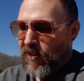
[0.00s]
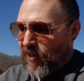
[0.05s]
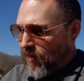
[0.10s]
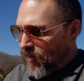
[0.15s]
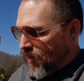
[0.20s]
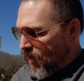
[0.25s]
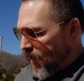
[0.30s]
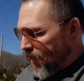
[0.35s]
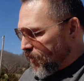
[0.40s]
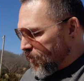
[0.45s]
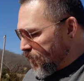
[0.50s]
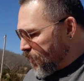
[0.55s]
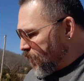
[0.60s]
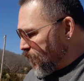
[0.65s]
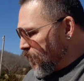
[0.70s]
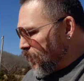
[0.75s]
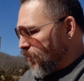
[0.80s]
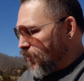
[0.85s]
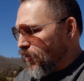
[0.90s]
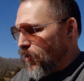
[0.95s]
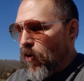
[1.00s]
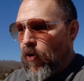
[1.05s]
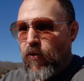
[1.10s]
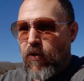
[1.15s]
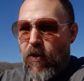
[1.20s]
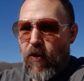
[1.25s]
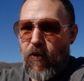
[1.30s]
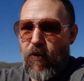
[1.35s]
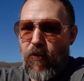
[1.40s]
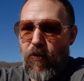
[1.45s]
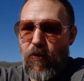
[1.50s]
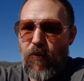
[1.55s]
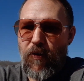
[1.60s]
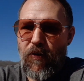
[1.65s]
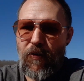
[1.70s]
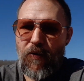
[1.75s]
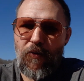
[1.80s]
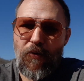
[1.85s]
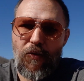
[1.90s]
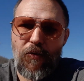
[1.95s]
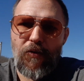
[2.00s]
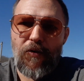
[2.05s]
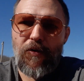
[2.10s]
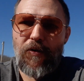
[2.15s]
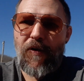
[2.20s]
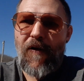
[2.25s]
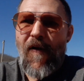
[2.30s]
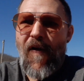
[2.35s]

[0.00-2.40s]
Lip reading: taste cocoa, or